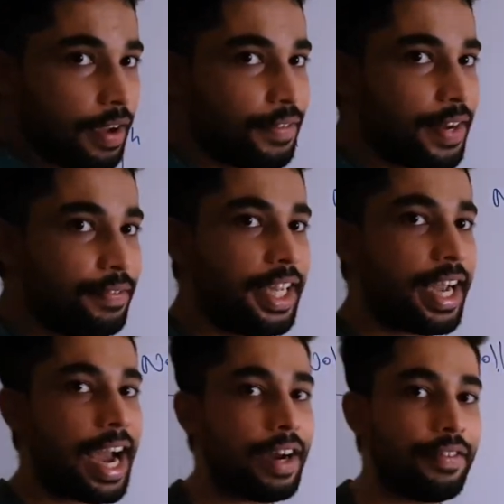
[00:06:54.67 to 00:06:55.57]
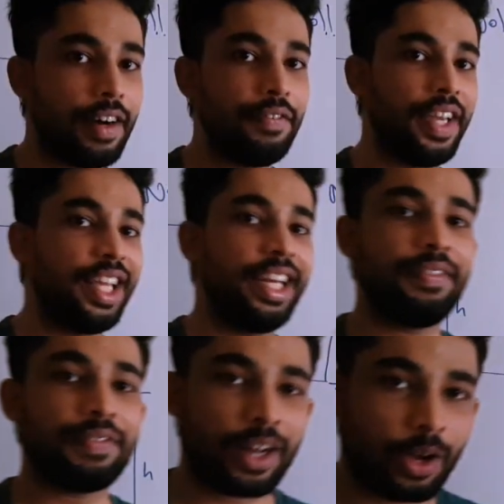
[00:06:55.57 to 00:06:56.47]
when we have a
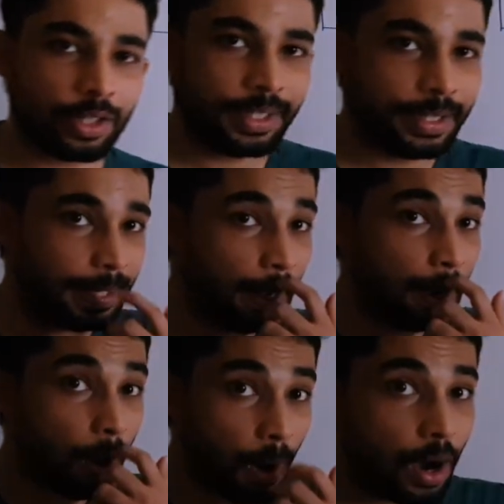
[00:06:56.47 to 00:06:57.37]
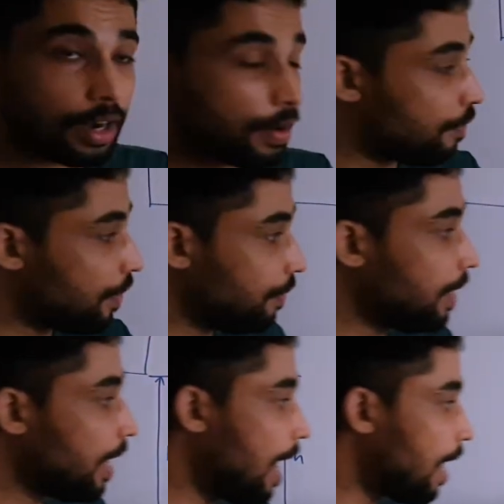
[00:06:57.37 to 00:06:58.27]
varying velocity or when
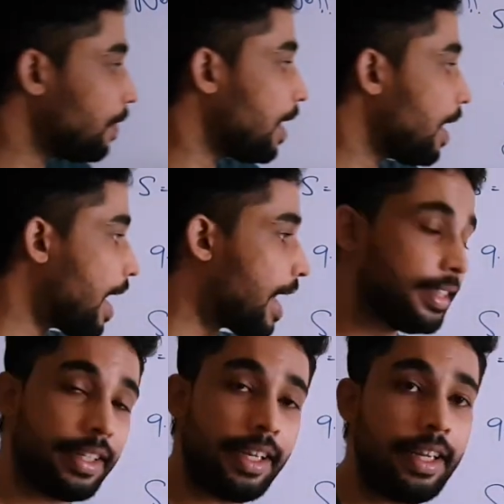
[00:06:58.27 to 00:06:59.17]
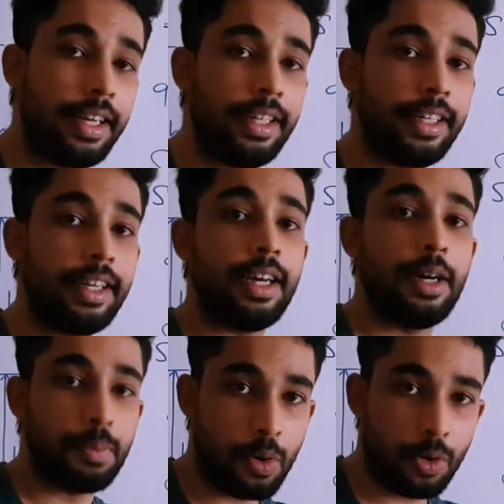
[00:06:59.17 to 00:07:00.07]
we have an accelerated
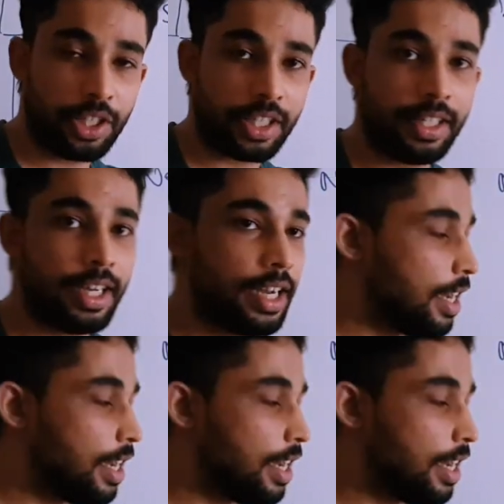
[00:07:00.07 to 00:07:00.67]
motion.